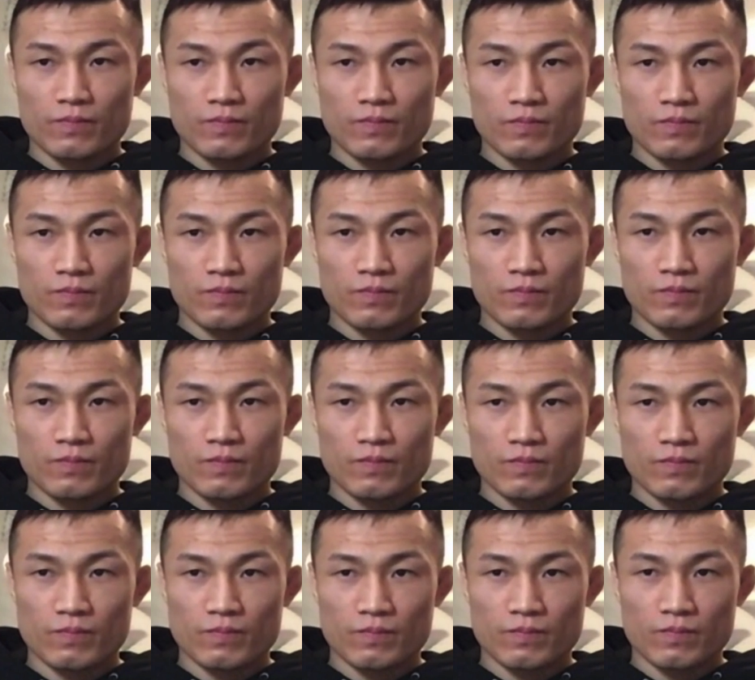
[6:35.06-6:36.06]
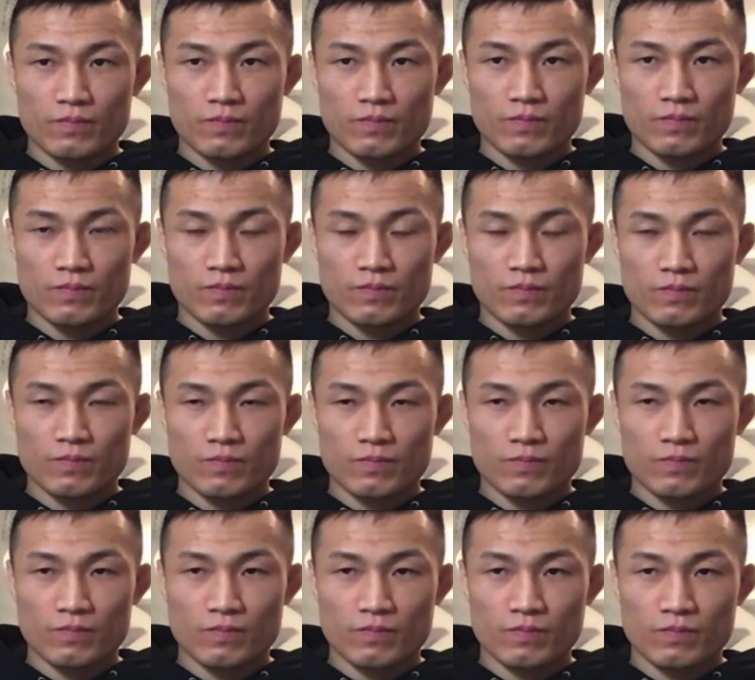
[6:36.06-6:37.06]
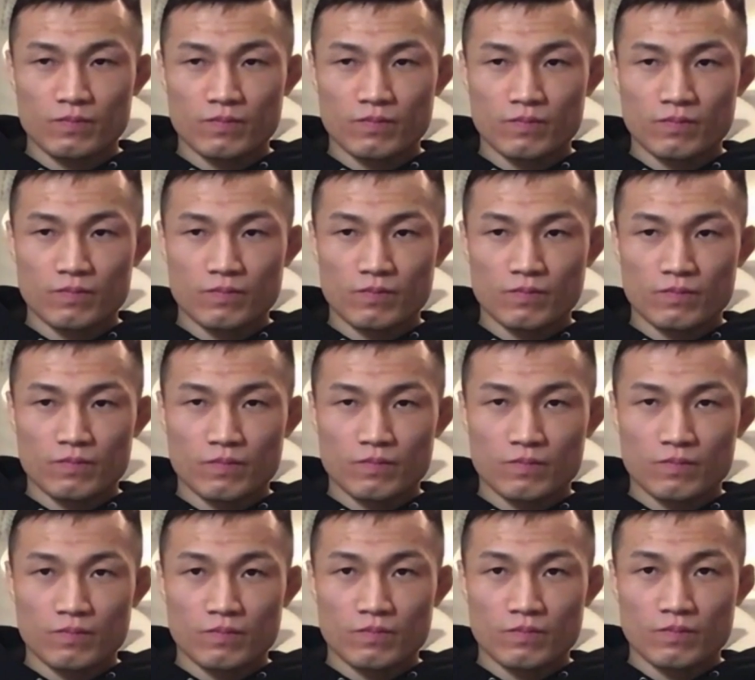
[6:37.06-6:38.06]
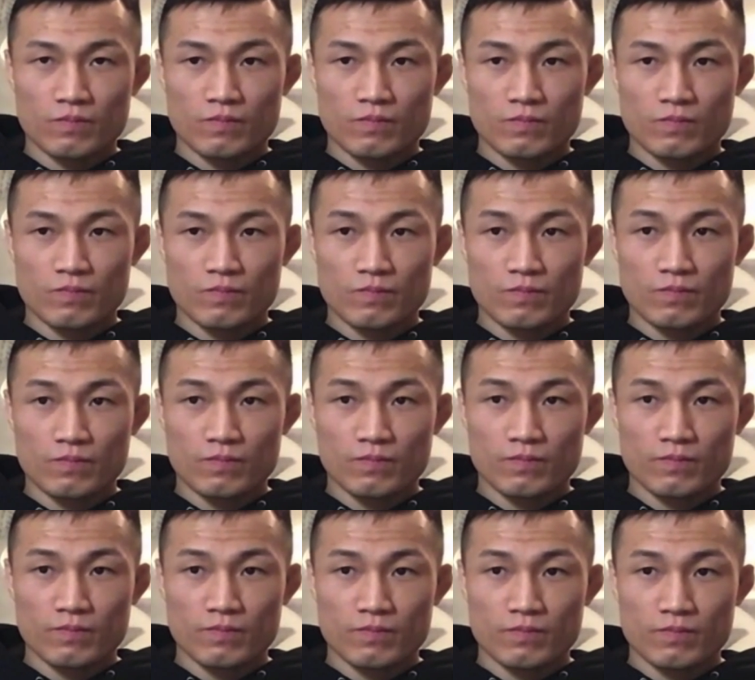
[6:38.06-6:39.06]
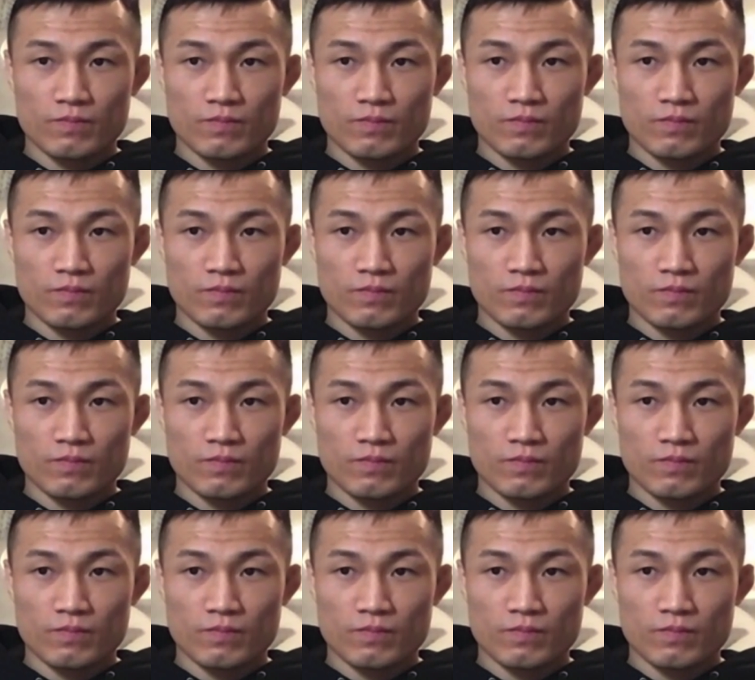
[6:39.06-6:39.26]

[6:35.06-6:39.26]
(not speaking)